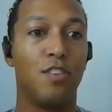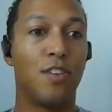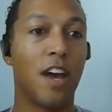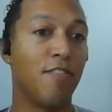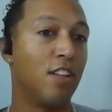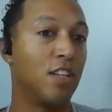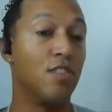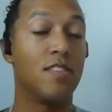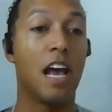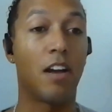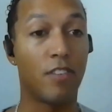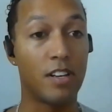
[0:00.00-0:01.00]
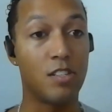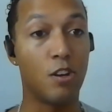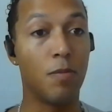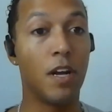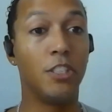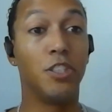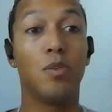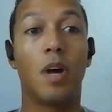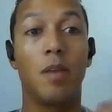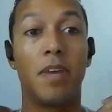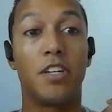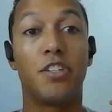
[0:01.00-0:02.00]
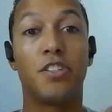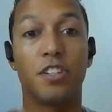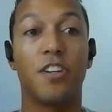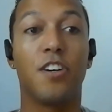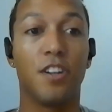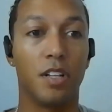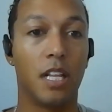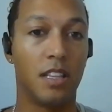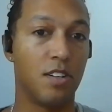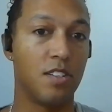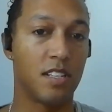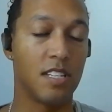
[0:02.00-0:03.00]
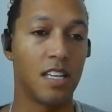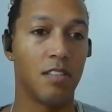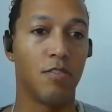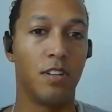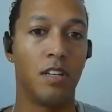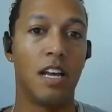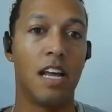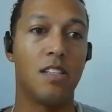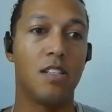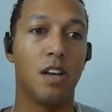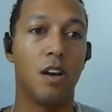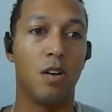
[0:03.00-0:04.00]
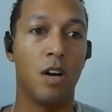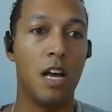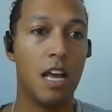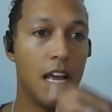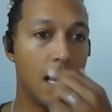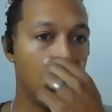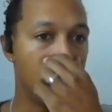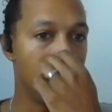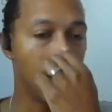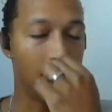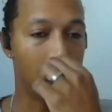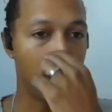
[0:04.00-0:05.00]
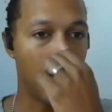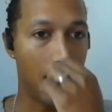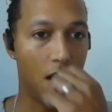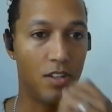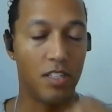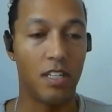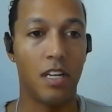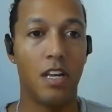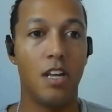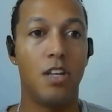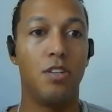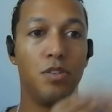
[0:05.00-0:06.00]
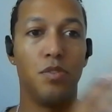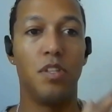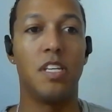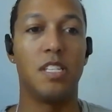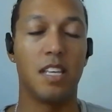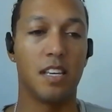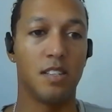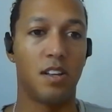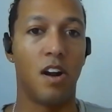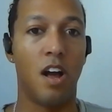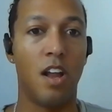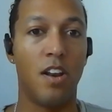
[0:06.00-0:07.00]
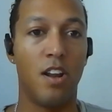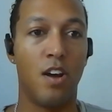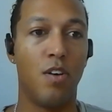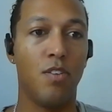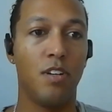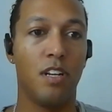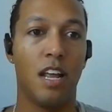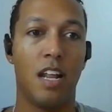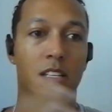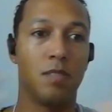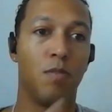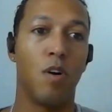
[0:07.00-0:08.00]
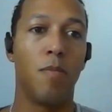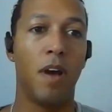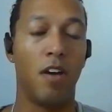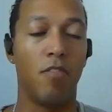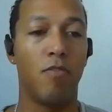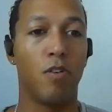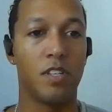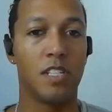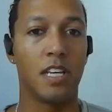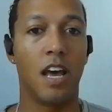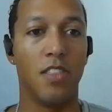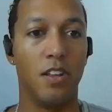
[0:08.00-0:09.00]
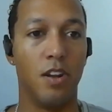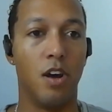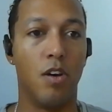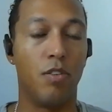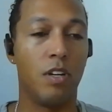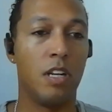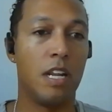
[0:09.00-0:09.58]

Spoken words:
kind of feel like you sacrifice so much, you want to make sure that they're successful. And so it's less about do these things that are unknown, and it's more about focusing on the known.